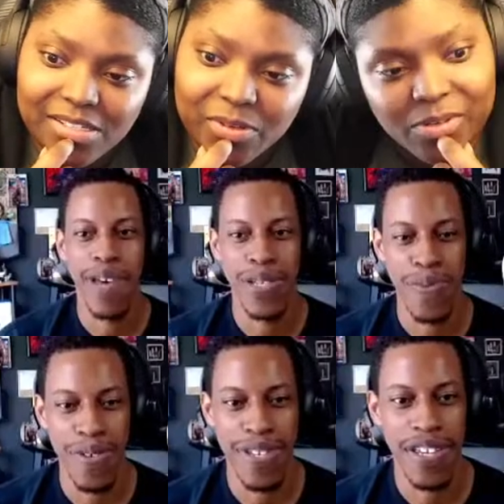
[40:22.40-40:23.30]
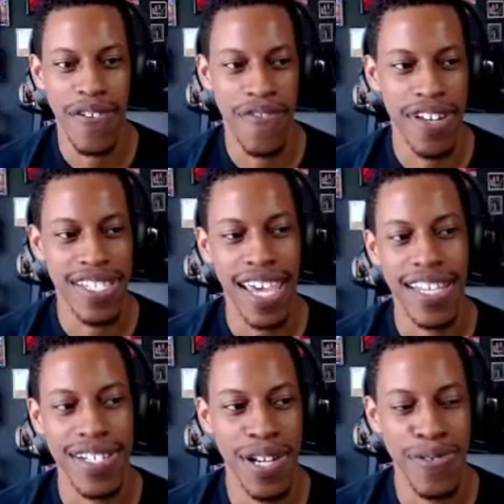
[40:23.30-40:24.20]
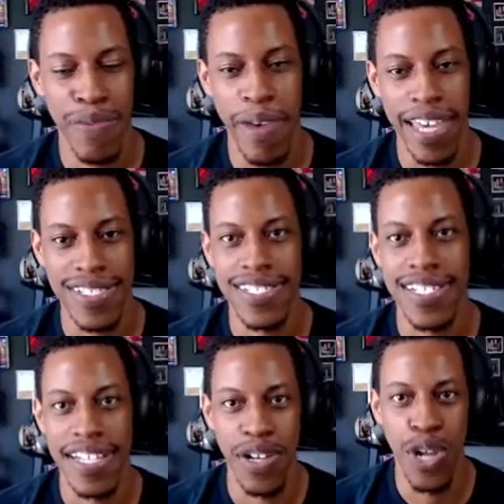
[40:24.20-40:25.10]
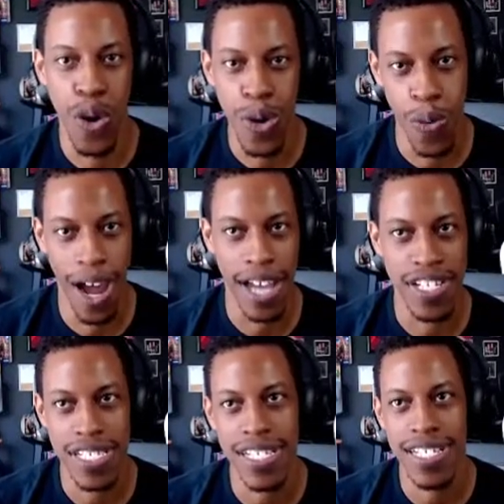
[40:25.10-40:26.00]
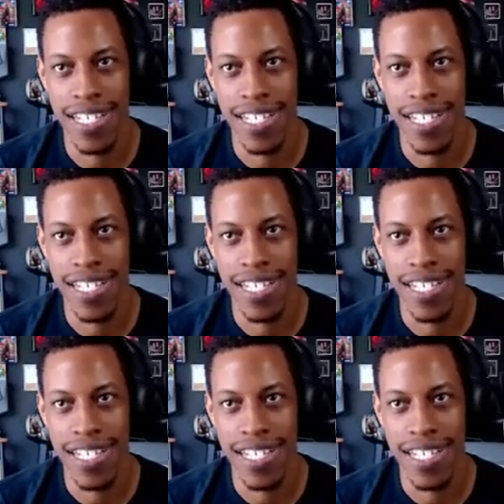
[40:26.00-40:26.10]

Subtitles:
the best when you tell your friends, hey, this show is amazing, and then no one watches it.